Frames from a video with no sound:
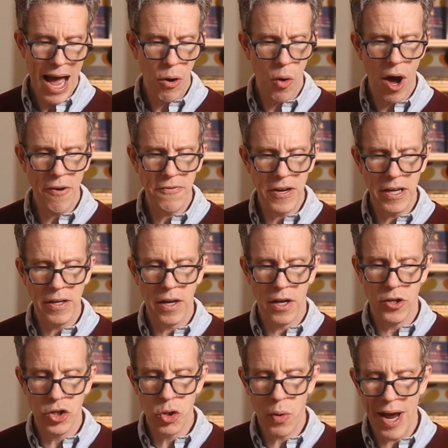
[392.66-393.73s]
How
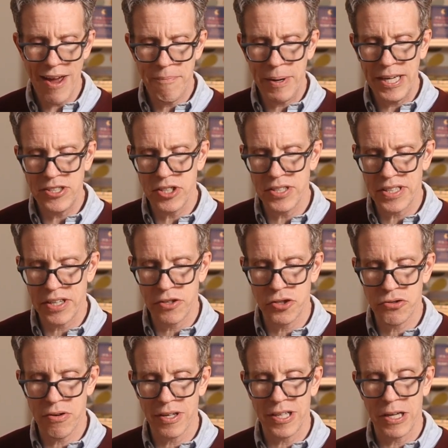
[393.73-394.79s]
often do I have patients that
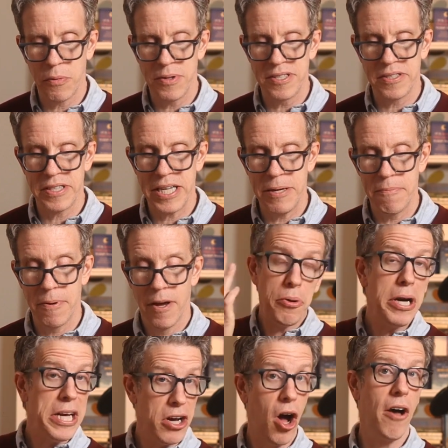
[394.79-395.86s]
are struggling with
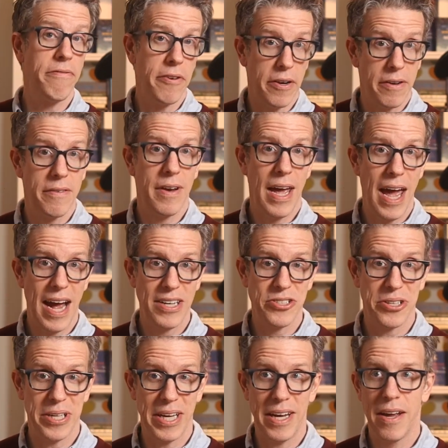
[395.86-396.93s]
sleep? Pretty often,
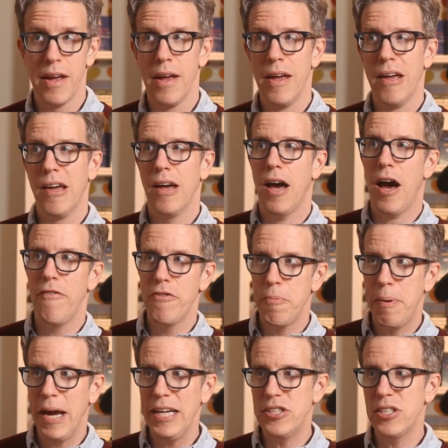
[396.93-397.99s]
actually
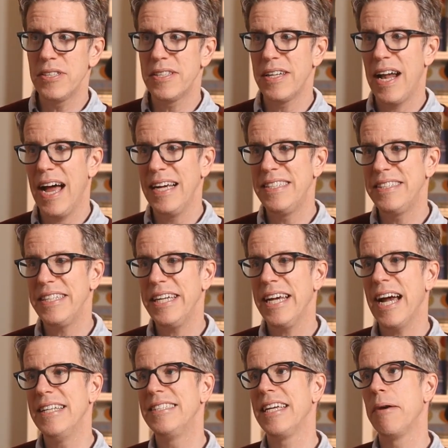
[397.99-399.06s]
of the patients that I
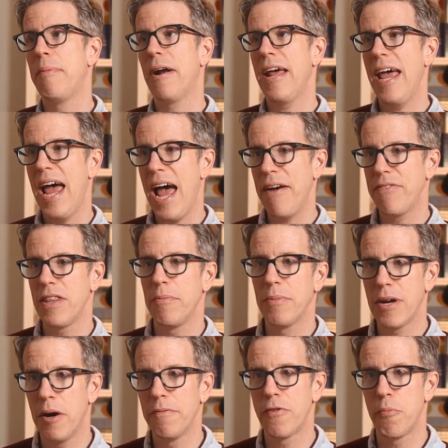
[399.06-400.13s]
see, I'd say about a half of
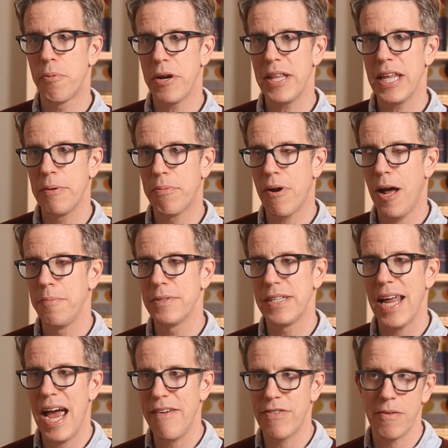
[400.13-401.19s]
them come for breathing
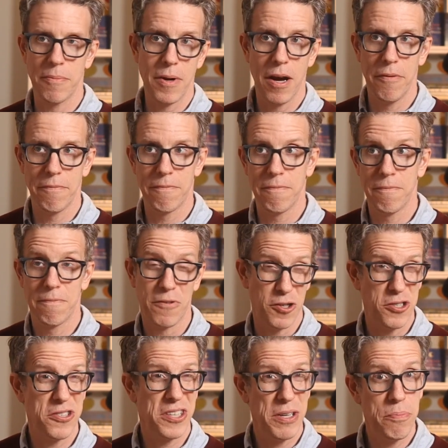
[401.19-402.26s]
problems and half of them come
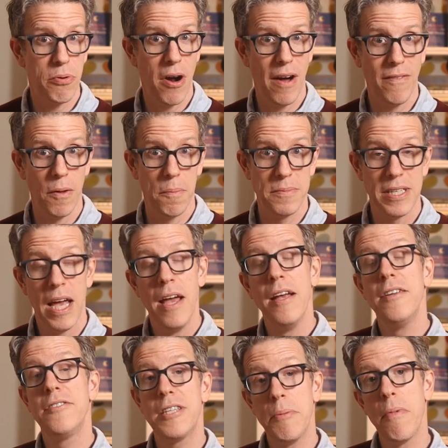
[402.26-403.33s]
for sleep problems.
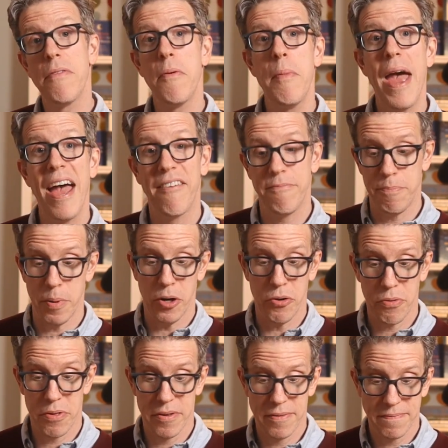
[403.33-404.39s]
Some of them have
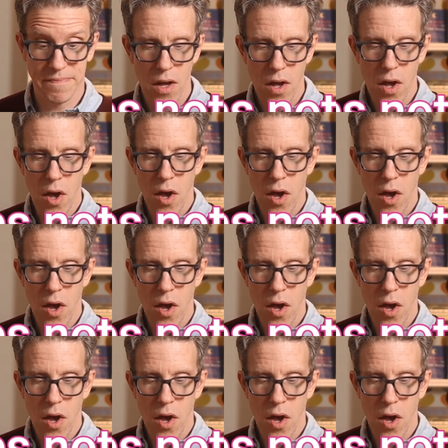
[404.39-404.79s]
both.